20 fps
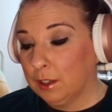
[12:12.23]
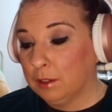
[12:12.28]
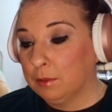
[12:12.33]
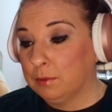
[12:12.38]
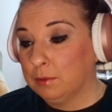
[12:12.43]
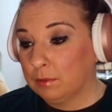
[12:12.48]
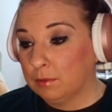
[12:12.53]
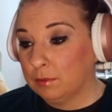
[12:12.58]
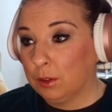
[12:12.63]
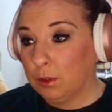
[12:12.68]
Yep.
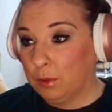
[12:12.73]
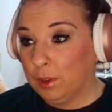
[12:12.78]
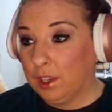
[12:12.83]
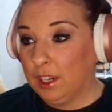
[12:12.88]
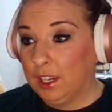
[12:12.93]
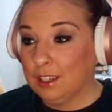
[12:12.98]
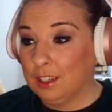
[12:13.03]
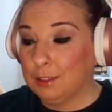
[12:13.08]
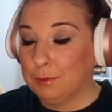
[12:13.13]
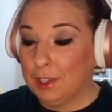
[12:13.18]
We
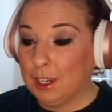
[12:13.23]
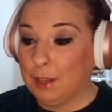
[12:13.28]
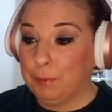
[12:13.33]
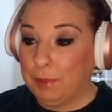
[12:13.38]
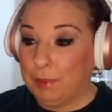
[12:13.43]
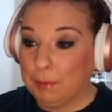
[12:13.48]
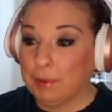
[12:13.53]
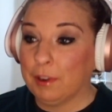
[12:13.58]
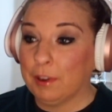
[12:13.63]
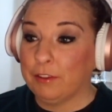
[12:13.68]
need as many
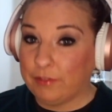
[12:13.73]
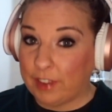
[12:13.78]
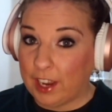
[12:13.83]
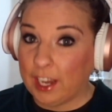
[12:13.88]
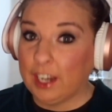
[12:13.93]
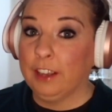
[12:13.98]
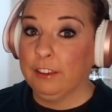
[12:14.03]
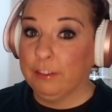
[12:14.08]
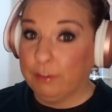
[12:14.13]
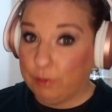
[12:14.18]
people
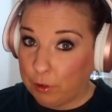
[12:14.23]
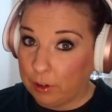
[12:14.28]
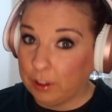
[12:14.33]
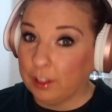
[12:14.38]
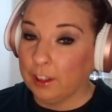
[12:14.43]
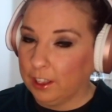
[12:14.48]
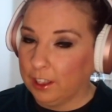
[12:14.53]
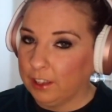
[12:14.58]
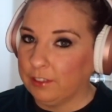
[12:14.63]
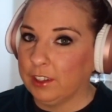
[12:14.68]
fighting for
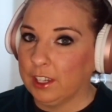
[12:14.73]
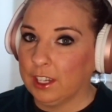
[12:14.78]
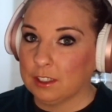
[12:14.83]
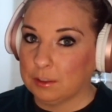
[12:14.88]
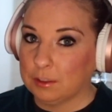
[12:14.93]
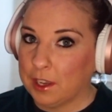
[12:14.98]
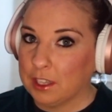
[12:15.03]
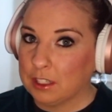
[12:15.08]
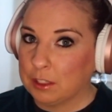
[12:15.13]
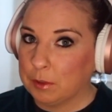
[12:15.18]
the living
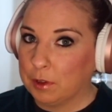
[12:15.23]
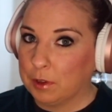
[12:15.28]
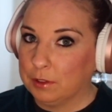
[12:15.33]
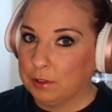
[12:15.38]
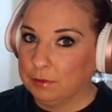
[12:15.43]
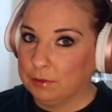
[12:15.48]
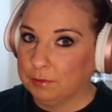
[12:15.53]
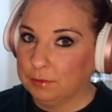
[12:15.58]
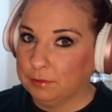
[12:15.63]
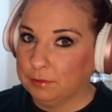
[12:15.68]
as possible.